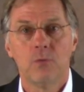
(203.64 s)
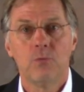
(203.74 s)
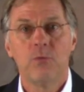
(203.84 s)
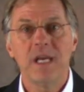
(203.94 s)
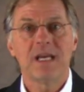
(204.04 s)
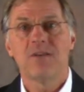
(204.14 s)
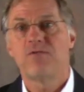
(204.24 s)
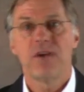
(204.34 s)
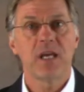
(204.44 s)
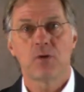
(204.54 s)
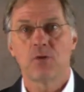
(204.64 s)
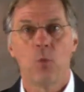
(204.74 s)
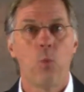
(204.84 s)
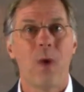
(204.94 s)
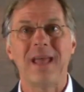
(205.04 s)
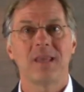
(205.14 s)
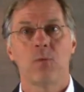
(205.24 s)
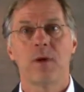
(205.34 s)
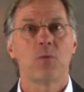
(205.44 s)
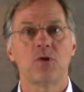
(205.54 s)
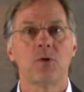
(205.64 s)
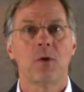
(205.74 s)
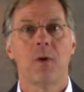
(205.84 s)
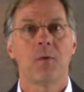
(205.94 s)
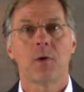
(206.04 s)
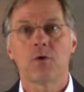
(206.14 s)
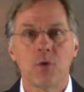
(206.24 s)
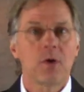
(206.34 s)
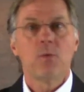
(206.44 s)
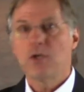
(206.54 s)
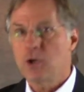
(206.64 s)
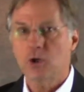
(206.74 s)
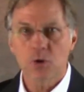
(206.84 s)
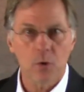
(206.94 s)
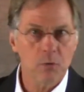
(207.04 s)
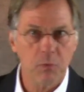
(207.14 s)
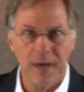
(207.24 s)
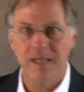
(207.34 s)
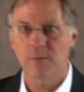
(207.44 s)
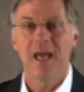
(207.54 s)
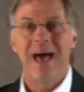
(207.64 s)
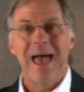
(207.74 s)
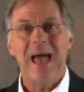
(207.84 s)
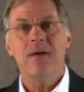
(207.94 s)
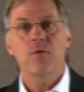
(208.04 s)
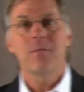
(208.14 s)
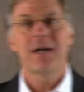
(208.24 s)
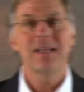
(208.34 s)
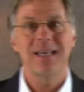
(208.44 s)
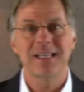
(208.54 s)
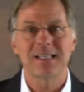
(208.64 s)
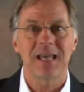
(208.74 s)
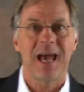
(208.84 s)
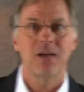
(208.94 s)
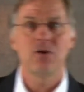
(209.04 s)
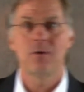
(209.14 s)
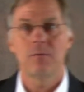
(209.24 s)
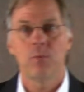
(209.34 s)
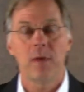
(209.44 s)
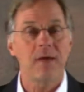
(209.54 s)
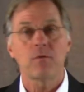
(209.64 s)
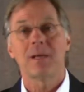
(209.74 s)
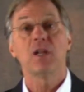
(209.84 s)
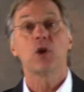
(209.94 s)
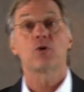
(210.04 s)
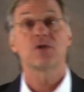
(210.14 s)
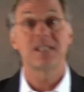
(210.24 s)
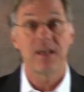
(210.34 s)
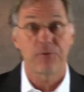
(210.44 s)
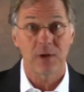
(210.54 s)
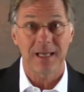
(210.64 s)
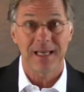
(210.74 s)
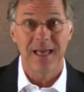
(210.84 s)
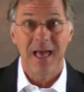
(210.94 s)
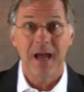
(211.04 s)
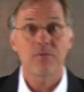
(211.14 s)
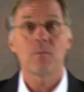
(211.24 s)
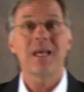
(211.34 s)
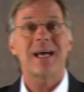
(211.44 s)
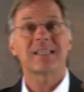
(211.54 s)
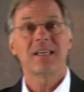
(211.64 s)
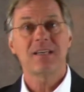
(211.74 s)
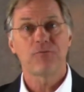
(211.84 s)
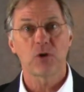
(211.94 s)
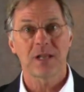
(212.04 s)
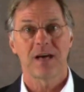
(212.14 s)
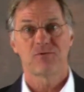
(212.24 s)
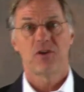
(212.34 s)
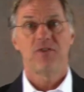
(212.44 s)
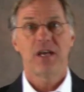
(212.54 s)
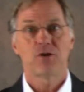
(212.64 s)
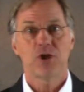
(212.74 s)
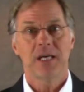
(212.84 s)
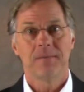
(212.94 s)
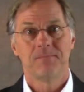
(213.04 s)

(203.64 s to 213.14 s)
reconfigure the way that we were doing what we were doing. We took shorter breaks. Everybody learns differently. Everybody has a different level of energy.